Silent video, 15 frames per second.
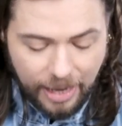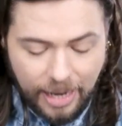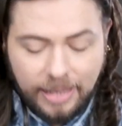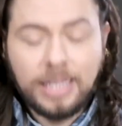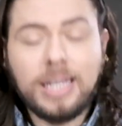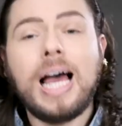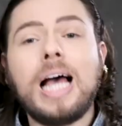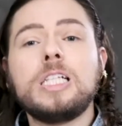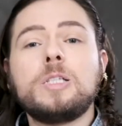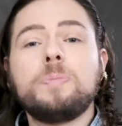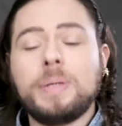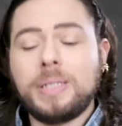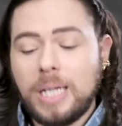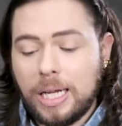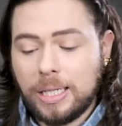And then last
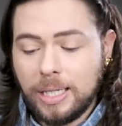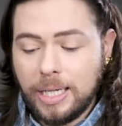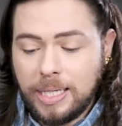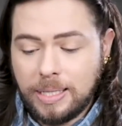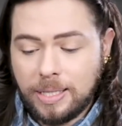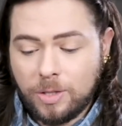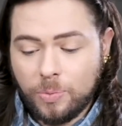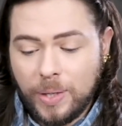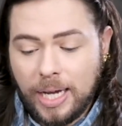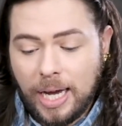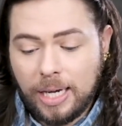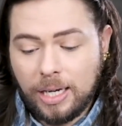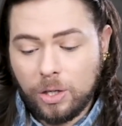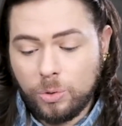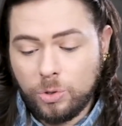but not least, we
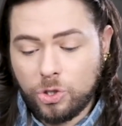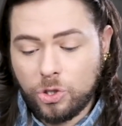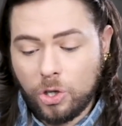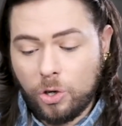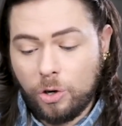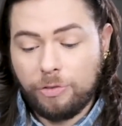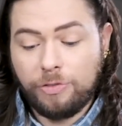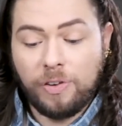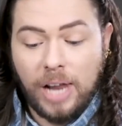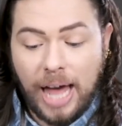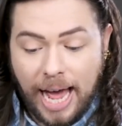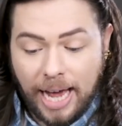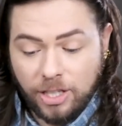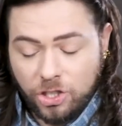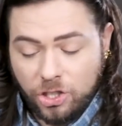got a Rouge Coco
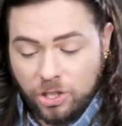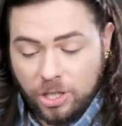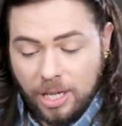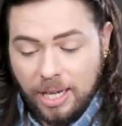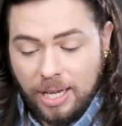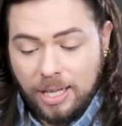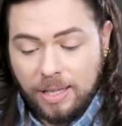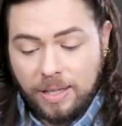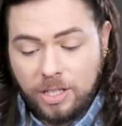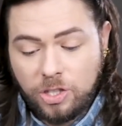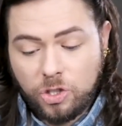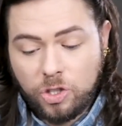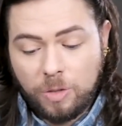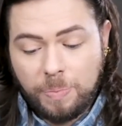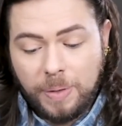Flash. This
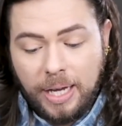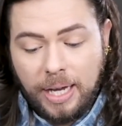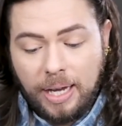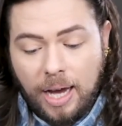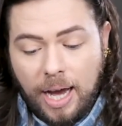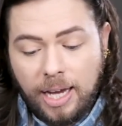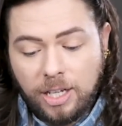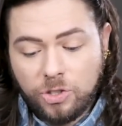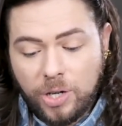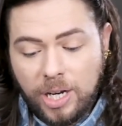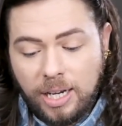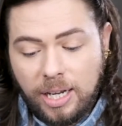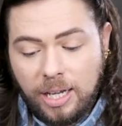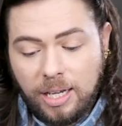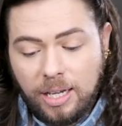should be
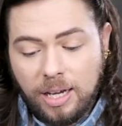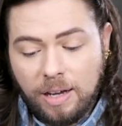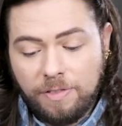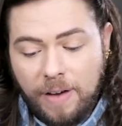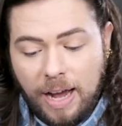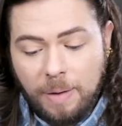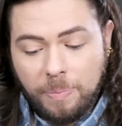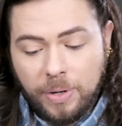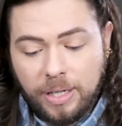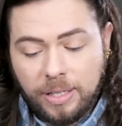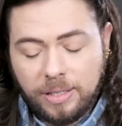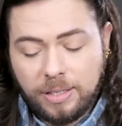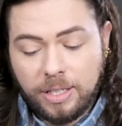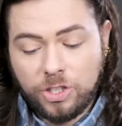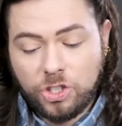hydrating, a
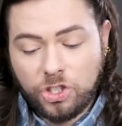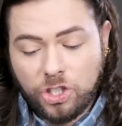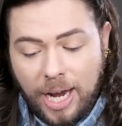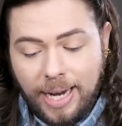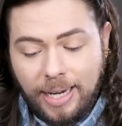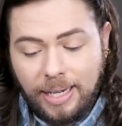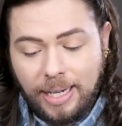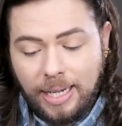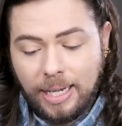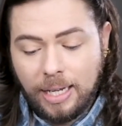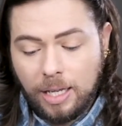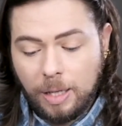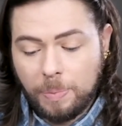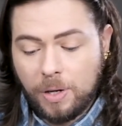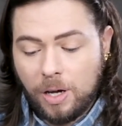vibrant, shiny
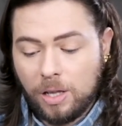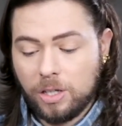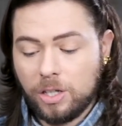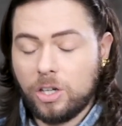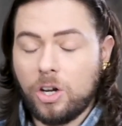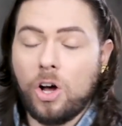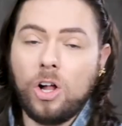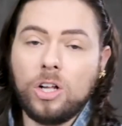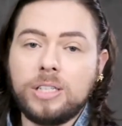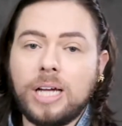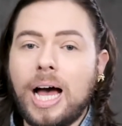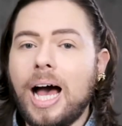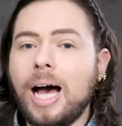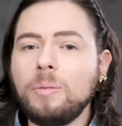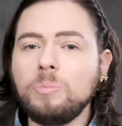lip color called
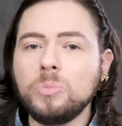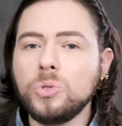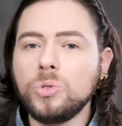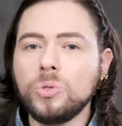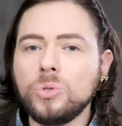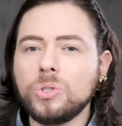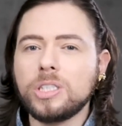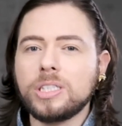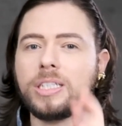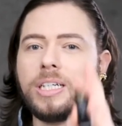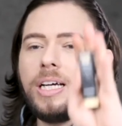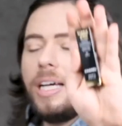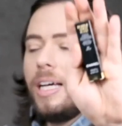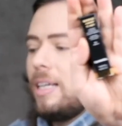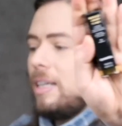Amour,
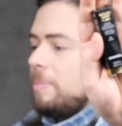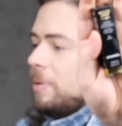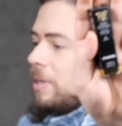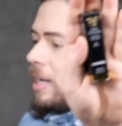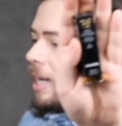number